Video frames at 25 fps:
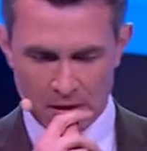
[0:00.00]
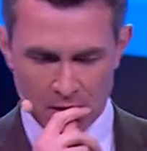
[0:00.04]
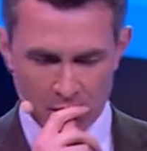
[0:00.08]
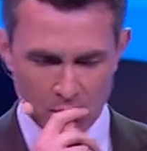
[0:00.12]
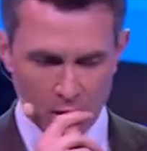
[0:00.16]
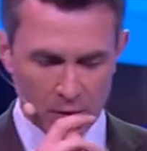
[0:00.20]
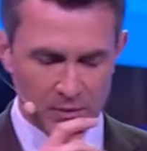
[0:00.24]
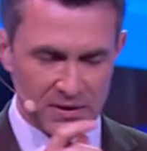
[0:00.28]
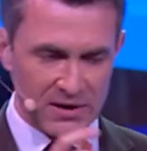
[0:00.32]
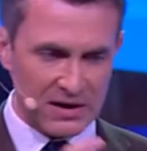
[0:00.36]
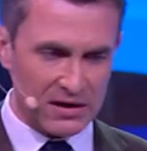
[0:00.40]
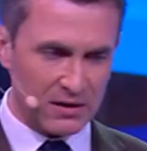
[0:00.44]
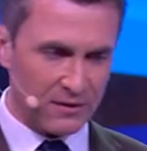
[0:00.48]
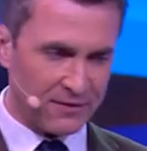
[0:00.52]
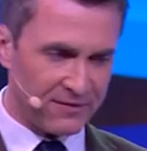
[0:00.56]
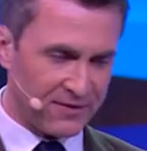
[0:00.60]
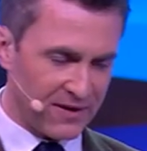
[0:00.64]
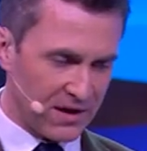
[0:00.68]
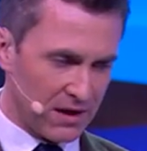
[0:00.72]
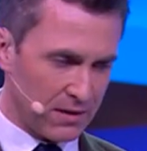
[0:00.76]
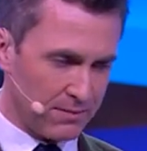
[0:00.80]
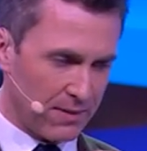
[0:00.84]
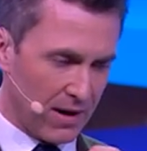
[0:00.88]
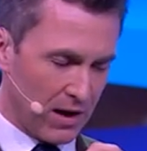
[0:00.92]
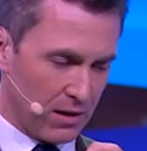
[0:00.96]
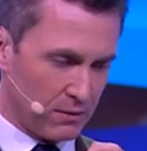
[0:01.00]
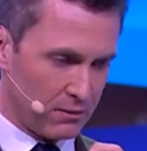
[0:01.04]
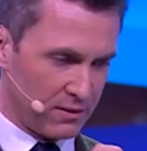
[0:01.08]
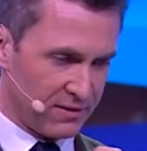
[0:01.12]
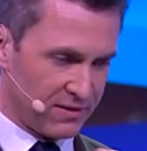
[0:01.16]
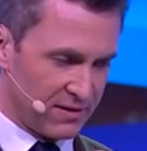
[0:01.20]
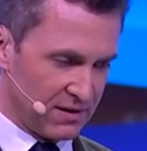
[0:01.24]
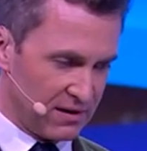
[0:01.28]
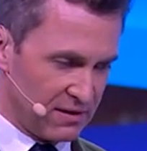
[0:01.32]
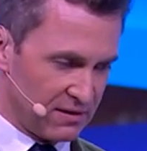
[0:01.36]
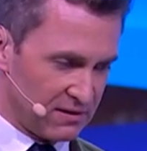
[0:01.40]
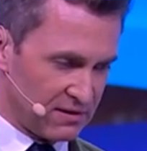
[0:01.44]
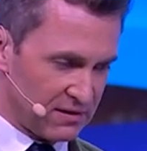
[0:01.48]
What we need to think about with
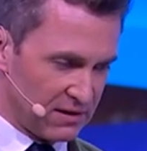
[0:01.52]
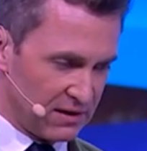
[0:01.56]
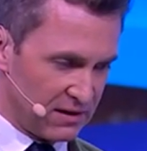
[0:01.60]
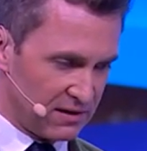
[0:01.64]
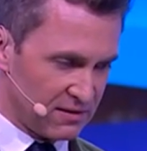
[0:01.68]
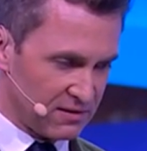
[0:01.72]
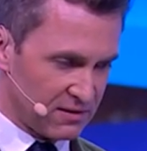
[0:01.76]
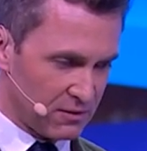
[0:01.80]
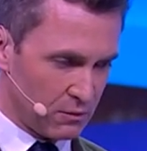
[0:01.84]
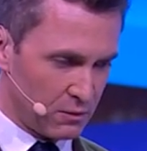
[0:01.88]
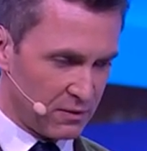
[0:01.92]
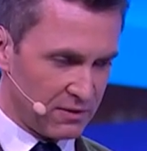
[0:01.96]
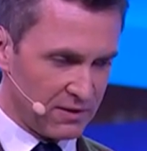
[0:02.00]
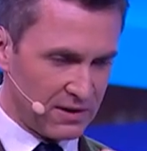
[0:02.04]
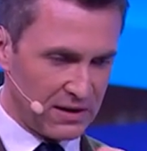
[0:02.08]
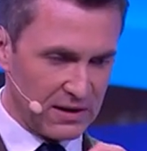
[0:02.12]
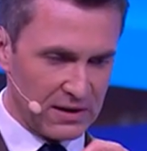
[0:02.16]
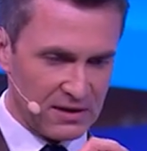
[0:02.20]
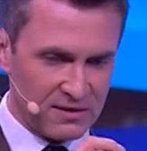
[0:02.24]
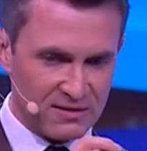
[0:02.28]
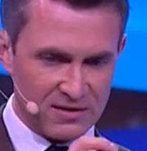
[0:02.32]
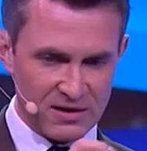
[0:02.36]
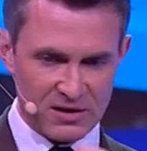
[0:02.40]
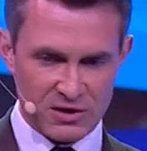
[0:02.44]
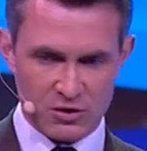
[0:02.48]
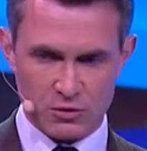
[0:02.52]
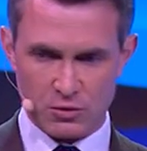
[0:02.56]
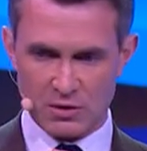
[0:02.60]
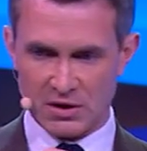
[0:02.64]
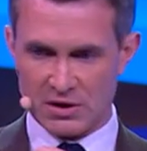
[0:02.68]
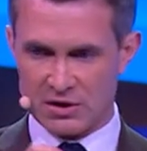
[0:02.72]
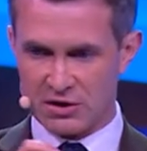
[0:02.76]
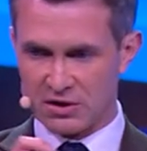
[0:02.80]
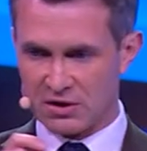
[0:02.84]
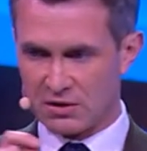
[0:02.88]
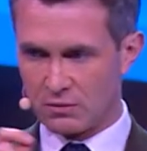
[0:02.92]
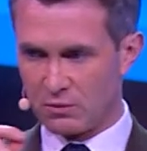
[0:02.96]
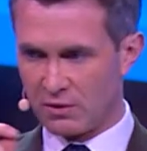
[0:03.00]
this is that we're in a
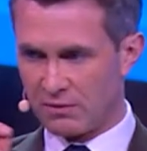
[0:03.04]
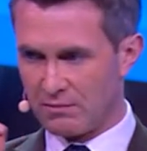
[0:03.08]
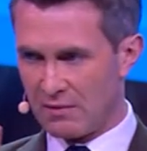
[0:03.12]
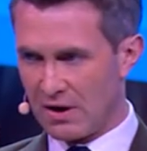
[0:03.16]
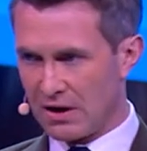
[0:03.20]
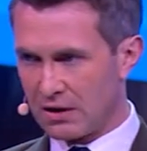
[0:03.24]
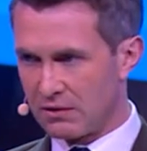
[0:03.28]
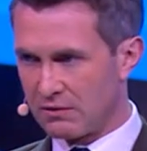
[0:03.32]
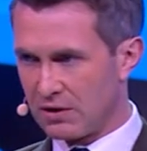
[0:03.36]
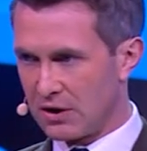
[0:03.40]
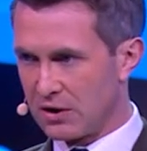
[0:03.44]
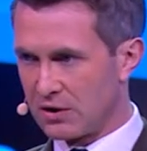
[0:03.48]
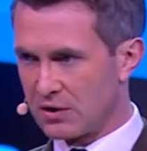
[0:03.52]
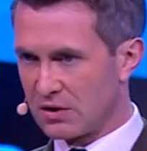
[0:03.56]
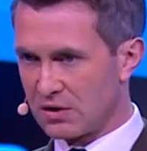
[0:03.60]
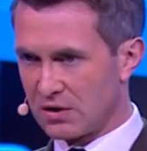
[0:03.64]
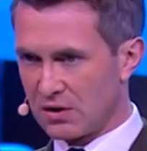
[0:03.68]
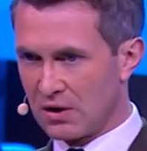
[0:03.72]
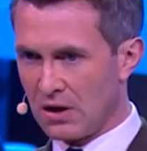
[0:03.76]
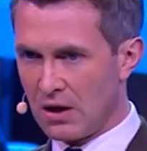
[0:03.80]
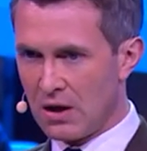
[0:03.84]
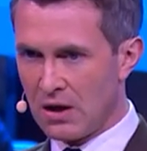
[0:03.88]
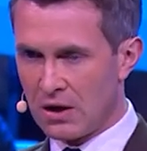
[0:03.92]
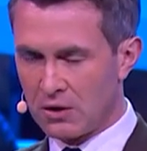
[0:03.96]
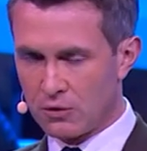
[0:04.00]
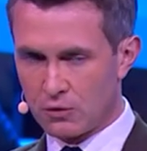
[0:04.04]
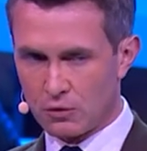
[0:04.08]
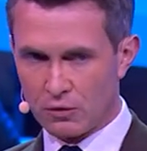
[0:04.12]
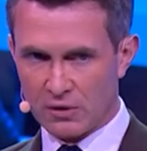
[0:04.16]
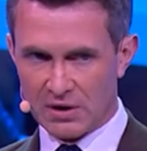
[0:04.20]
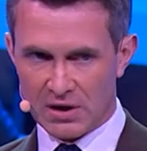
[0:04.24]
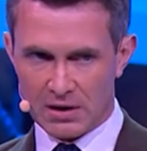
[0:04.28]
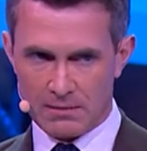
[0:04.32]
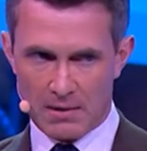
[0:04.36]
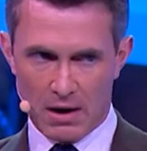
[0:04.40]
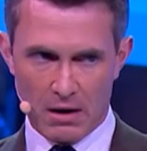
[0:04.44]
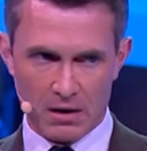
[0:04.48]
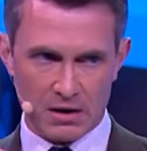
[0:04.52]
situation with migration
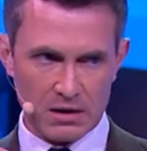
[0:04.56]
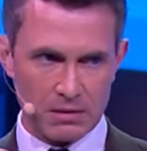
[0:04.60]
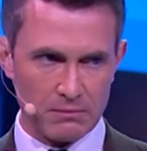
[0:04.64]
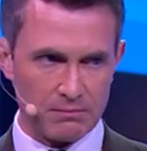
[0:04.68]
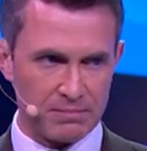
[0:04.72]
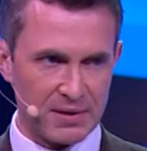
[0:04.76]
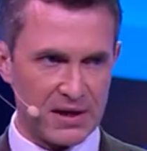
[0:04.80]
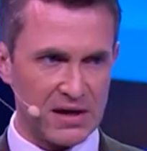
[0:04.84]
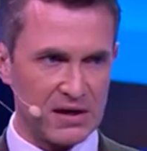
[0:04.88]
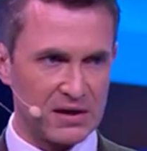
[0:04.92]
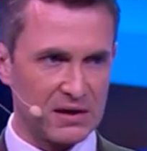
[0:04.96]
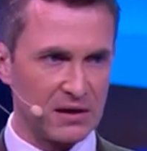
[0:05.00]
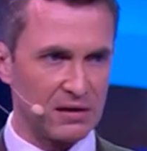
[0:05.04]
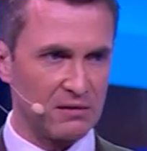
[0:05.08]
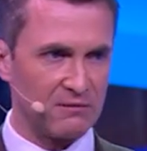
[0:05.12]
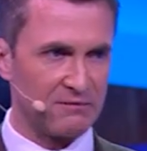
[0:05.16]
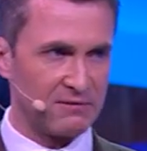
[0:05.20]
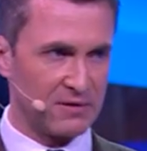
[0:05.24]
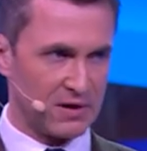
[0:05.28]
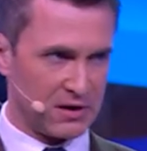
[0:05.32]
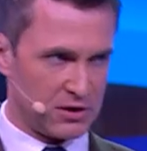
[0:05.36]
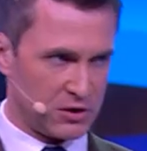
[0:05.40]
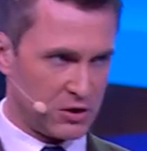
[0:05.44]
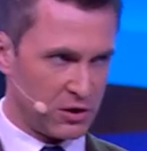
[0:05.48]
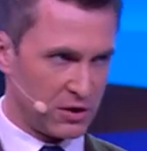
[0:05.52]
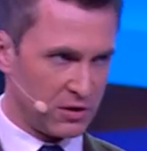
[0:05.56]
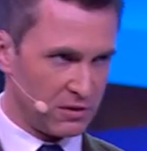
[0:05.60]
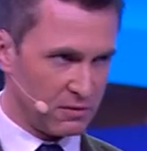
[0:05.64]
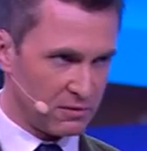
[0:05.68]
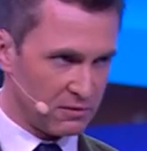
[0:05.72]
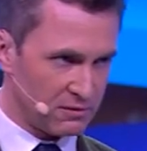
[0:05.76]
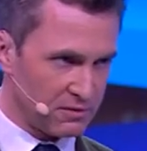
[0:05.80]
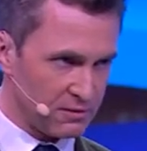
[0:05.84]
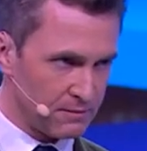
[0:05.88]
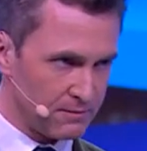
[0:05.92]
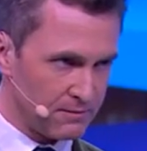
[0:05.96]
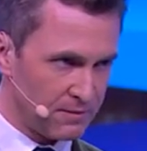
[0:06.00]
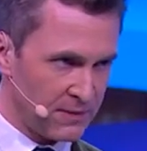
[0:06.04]
talking about competing
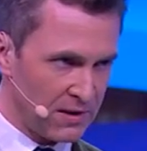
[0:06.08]
virtues.